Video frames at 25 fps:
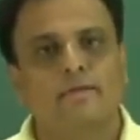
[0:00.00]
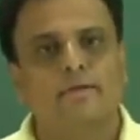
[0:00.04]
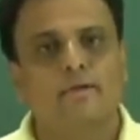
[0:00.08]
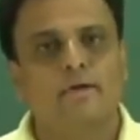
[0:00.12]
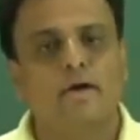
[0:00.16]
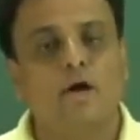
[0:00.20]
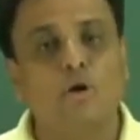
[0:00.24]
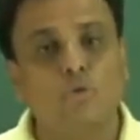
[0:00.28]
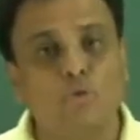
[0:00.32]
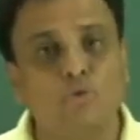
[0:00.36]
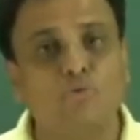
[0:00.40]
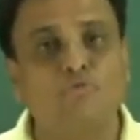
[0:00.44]

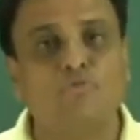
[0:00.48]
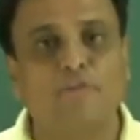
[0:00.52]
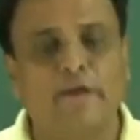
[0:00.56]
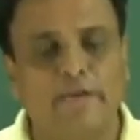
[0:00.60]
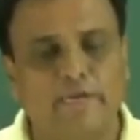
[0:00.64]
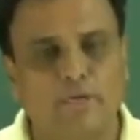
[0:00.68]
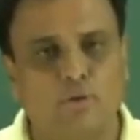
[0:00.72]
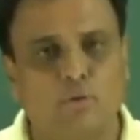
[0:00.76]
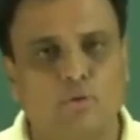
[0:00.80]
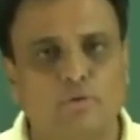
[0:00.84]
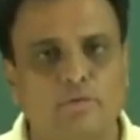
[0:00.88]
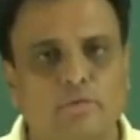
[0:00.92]
How to
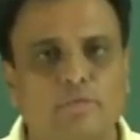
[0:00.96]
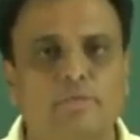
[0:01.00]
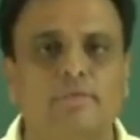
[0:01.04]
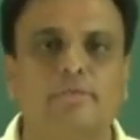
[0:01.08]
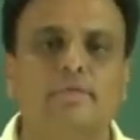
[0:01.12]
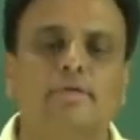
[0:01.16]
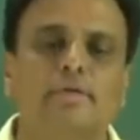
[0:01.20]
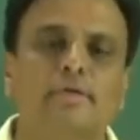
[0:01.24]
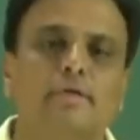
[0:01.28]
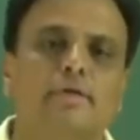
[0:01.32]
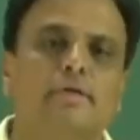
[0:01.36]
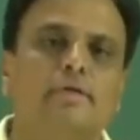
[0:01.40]
find out
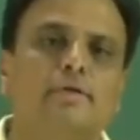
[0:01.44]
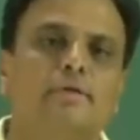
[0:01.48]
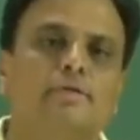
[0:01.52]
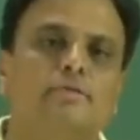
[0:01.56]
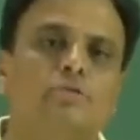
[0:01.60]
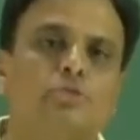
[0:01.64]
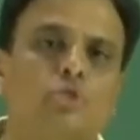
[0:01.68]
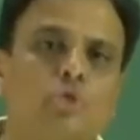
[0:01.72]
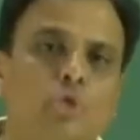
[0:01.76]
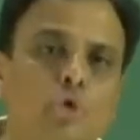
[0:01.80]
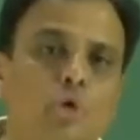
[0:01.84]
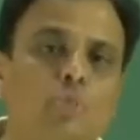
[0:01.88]

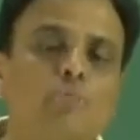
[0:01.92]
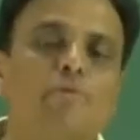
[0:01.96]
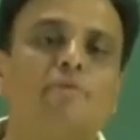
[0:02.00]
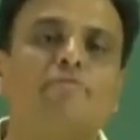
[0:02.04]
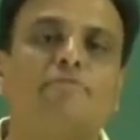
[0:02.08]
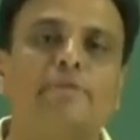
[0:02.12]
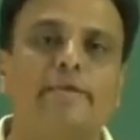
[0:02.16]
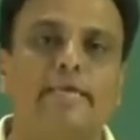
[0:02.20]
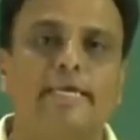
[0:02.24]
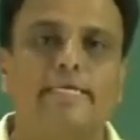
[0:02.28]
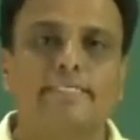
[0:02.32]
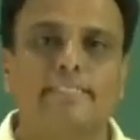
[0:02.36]
slope
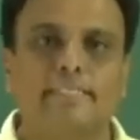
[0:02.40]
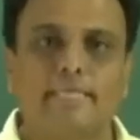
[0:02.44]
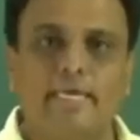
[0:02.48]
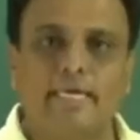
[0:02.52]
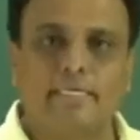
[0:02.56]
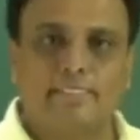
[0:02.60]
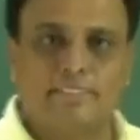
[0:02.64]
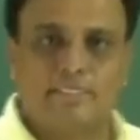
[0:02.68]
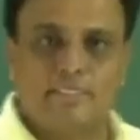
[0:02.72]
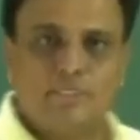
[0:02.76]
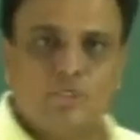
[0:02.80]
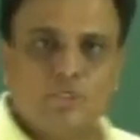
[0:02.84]
of
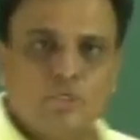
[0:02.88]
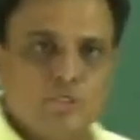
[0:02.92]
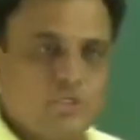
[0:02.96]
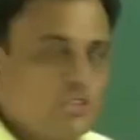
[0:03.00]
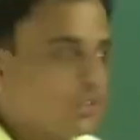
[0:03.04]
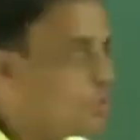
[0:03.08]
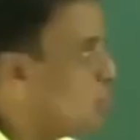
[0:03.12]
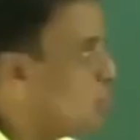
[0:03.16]
x-axis?